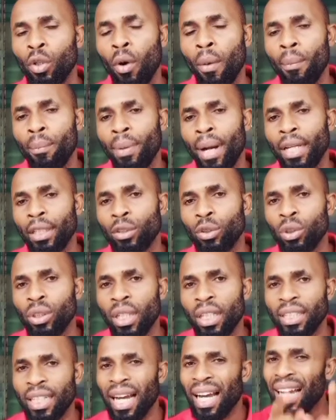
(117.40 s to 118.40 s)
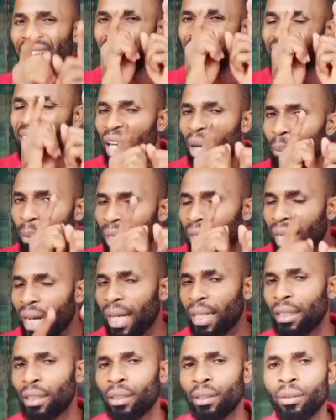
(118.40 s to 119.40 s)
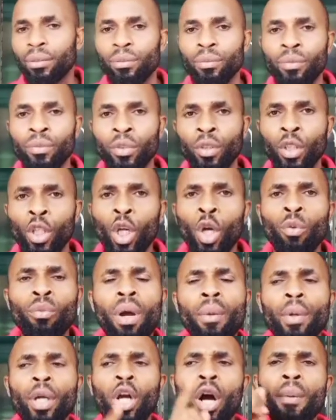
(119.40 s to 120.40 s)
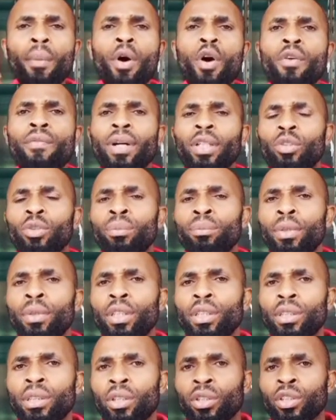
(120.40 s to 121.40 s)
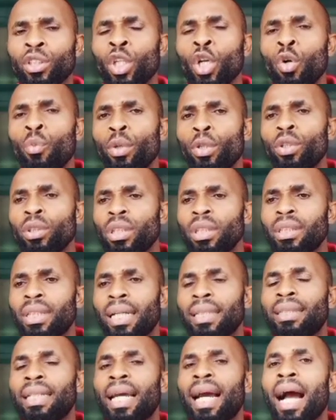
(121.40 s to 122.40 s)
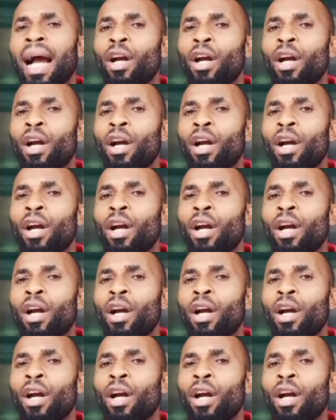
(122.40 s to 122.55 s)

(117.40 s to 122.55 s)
combined together chemically. When we come over to mixtures, we notice that they